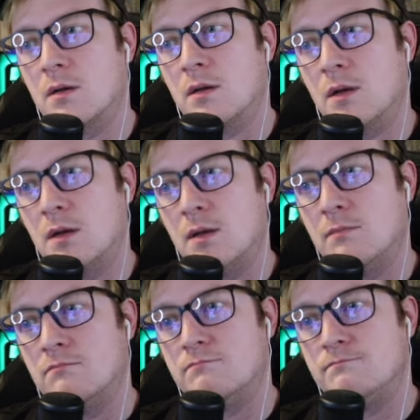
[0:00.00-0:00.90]

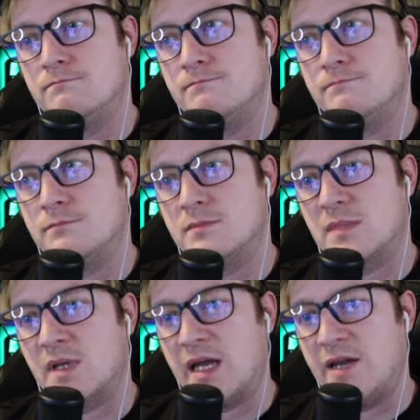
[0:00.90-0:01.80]
Um, yeah.
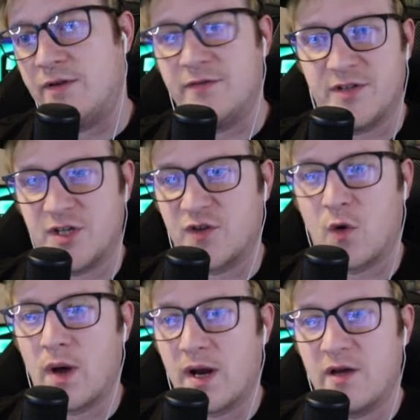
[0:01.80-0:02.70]
Even if it's just a
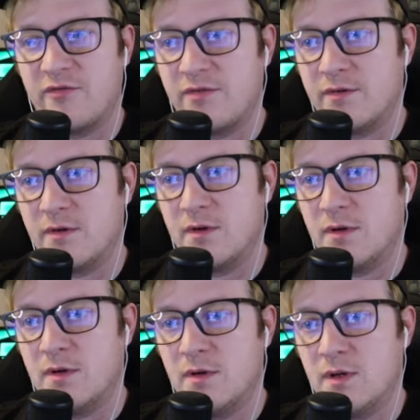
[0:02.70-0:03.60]
one of,
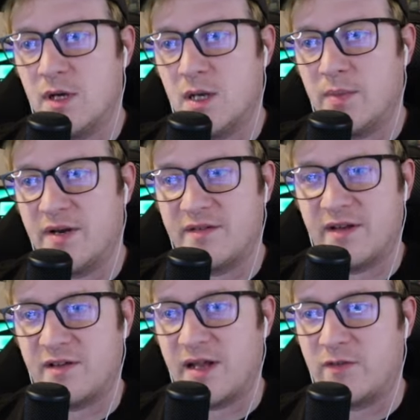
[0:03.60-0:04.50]
um, but it doesn't
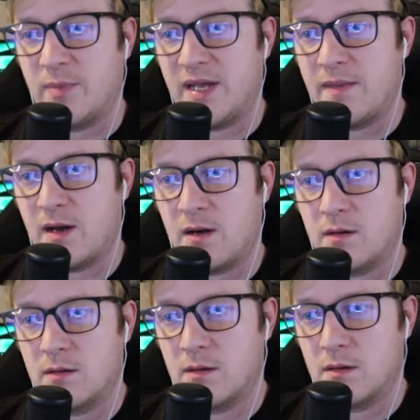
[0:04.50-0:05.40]
necessarily have to I'm be in try there.
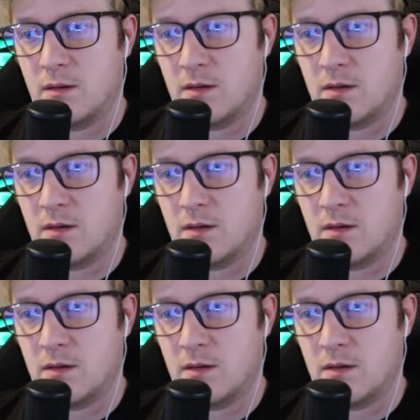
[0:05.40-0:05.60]
One of Cannon